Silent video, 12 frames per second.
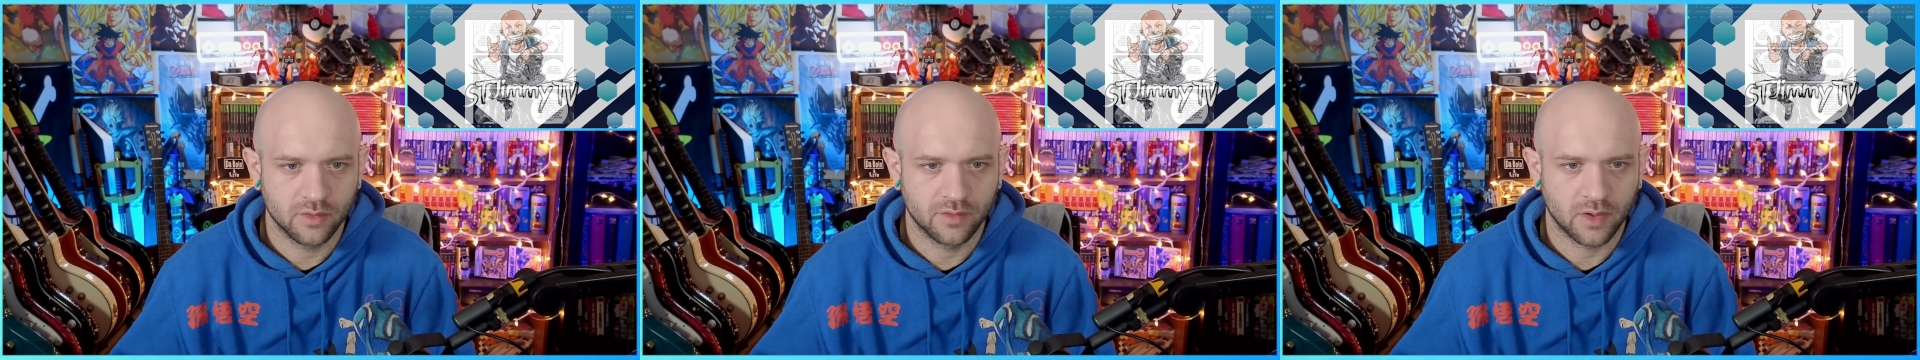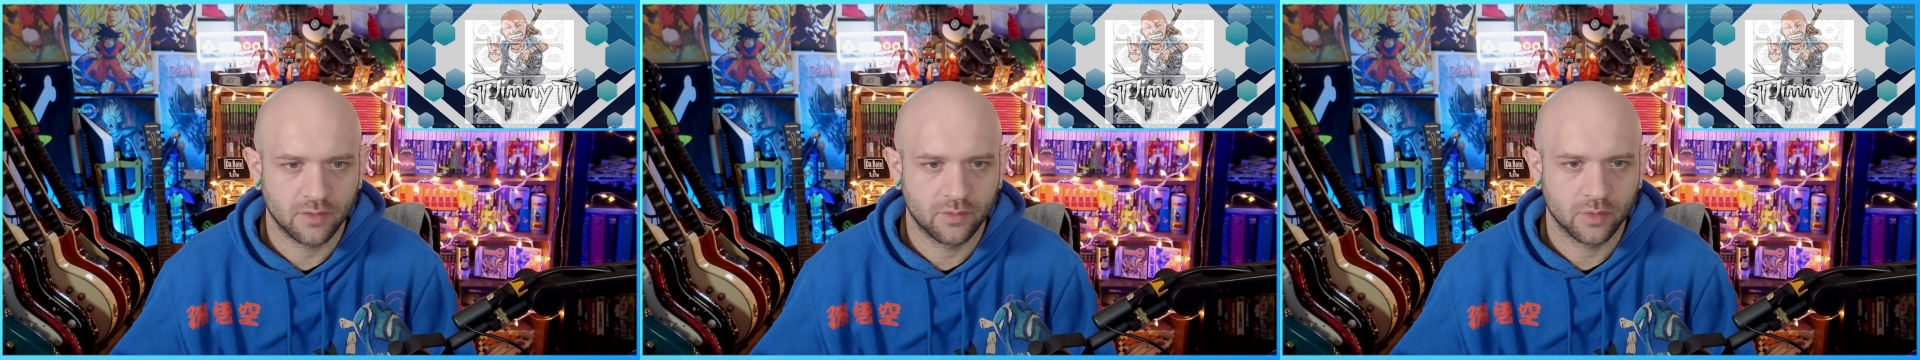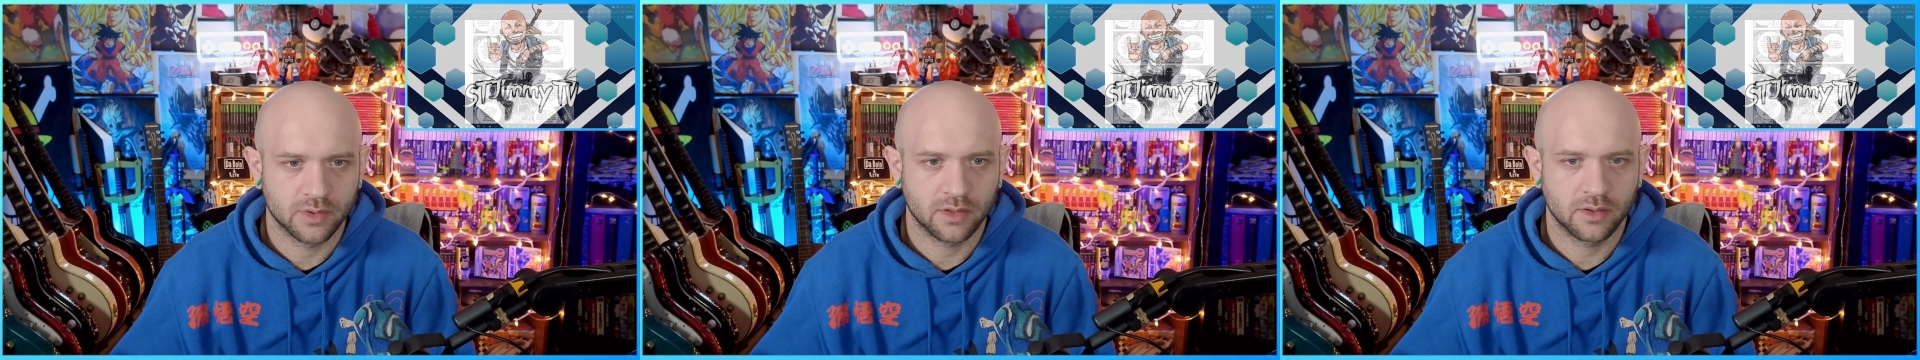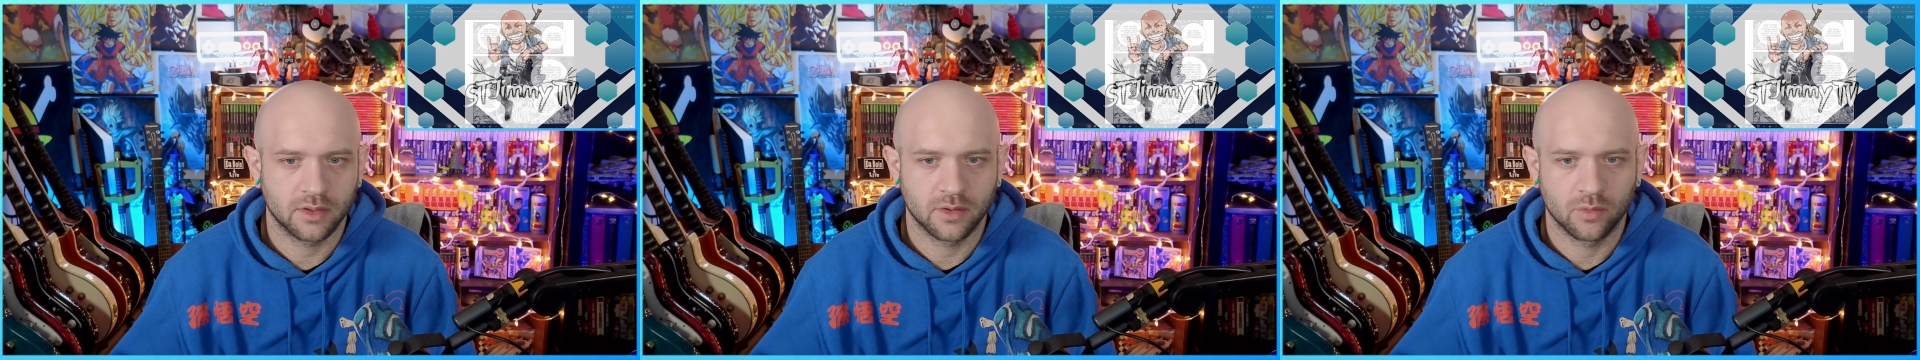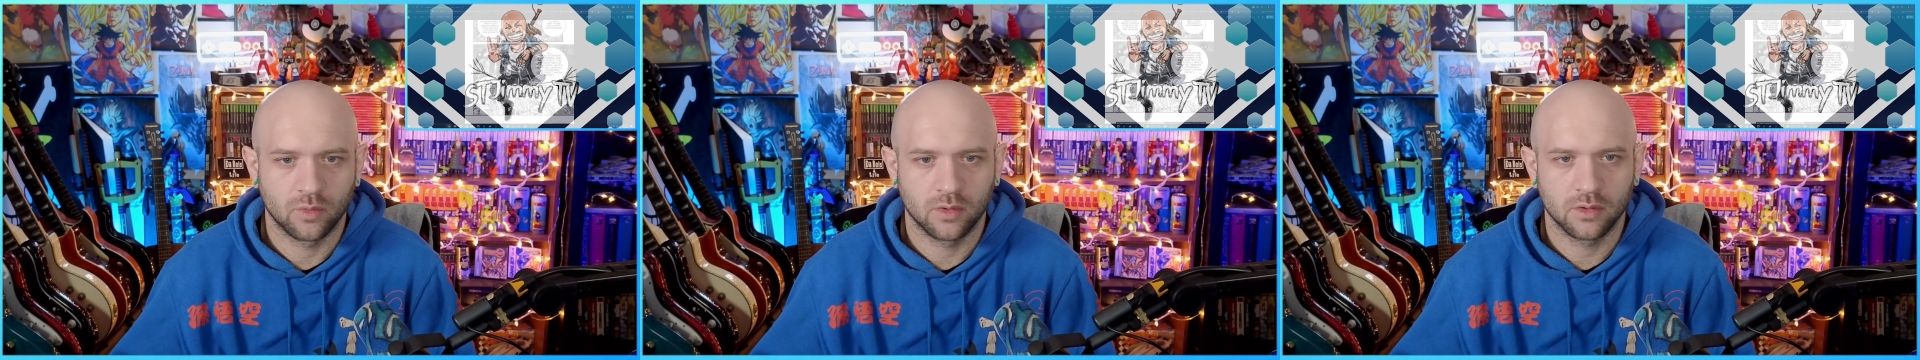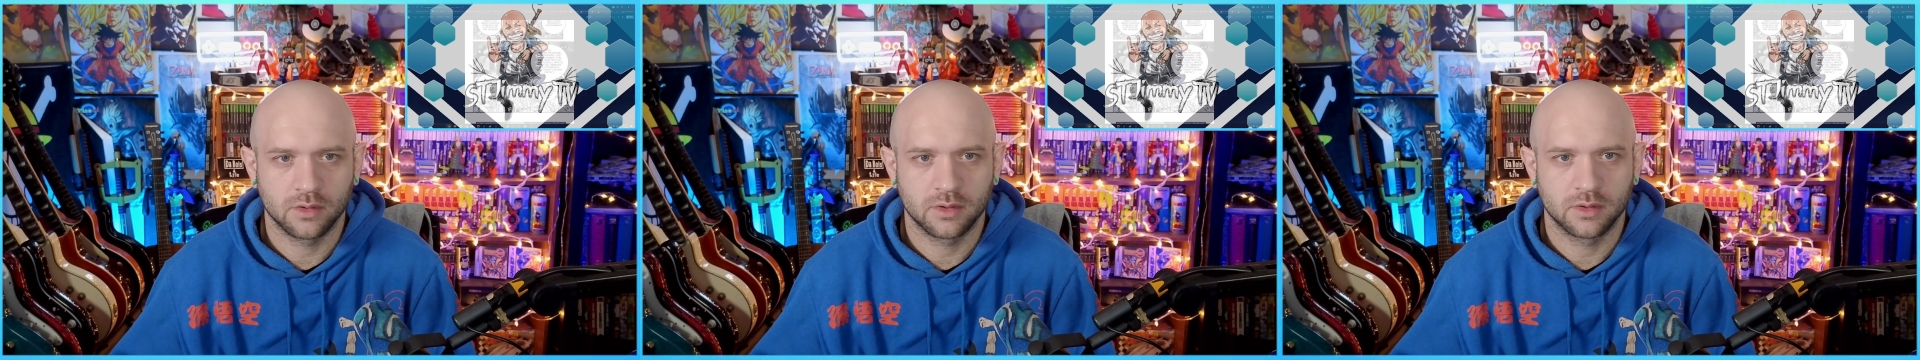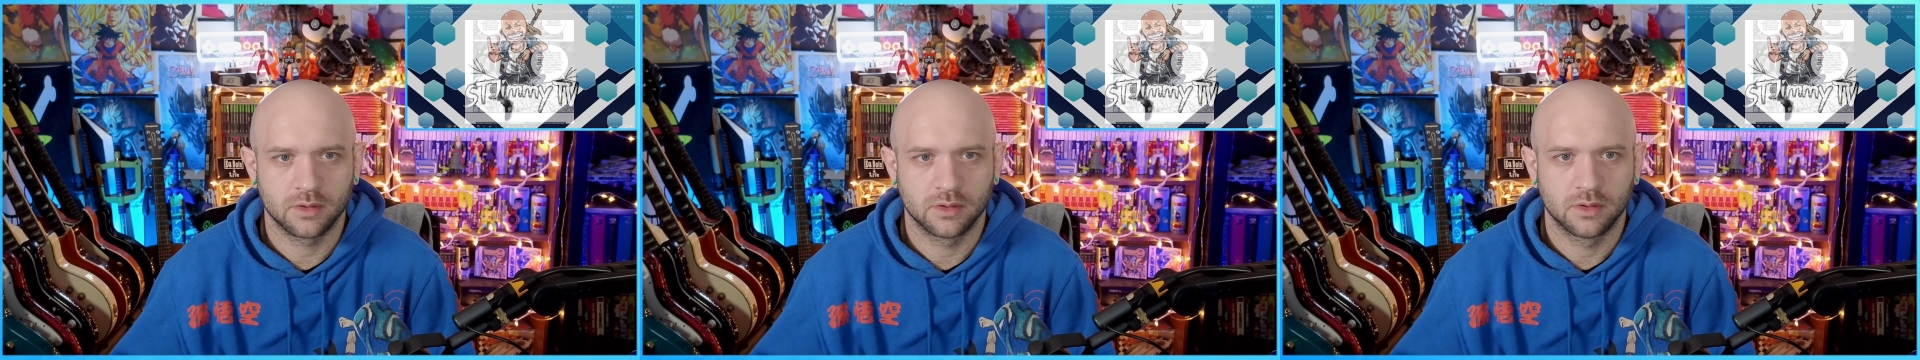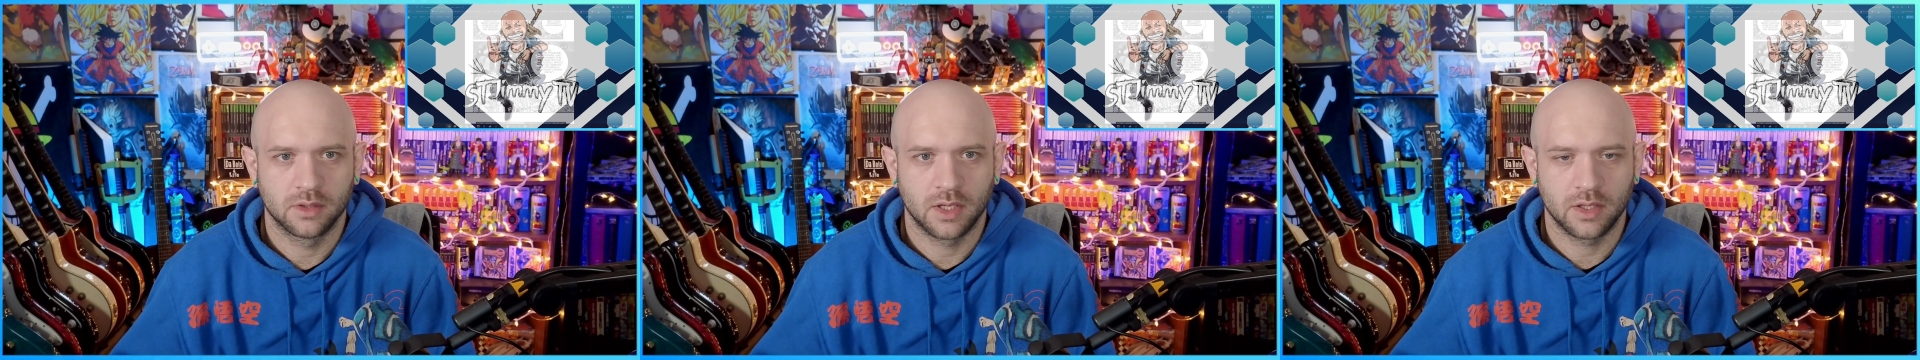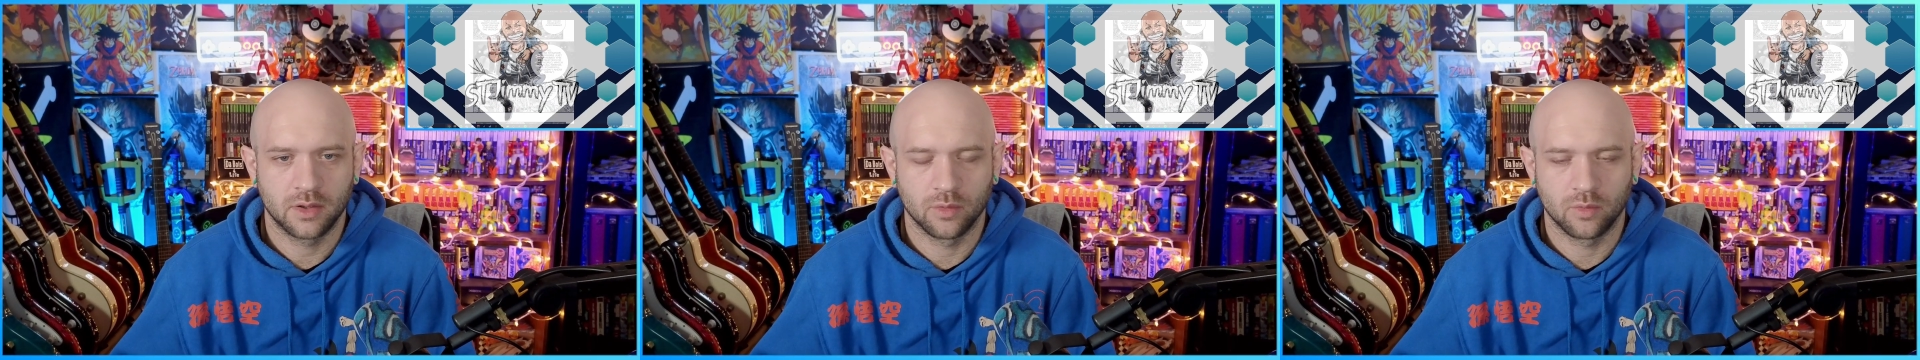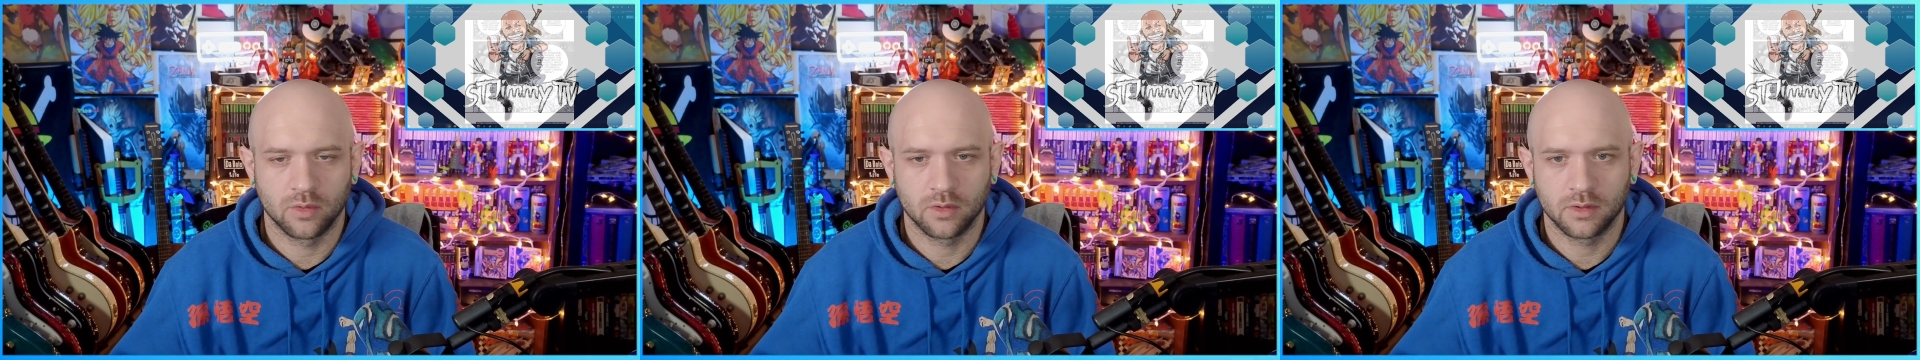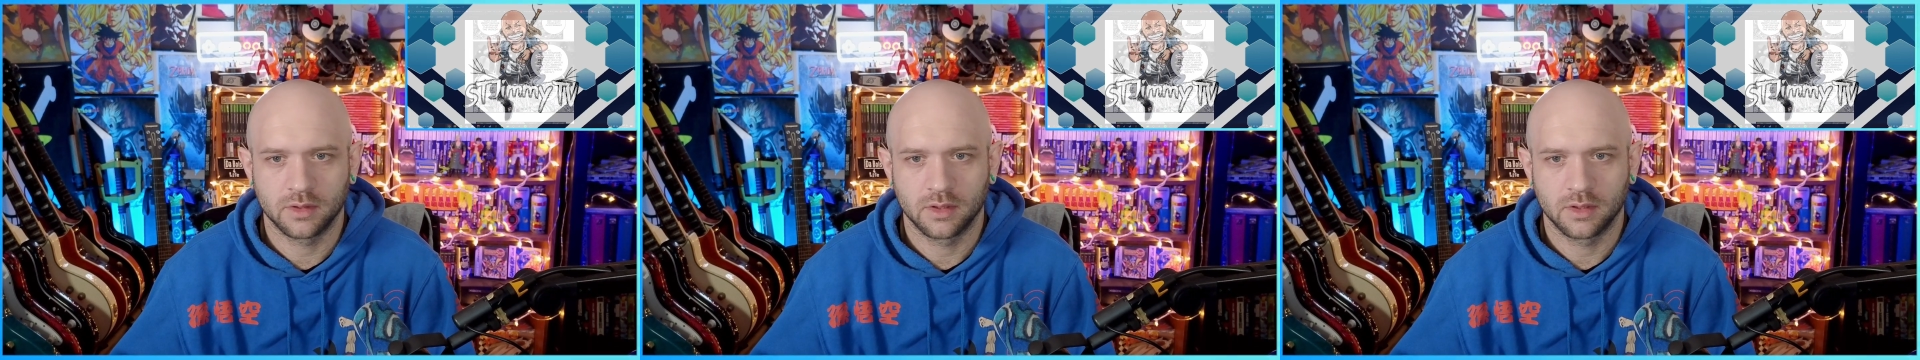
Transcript: involve foretelling of the end of the world?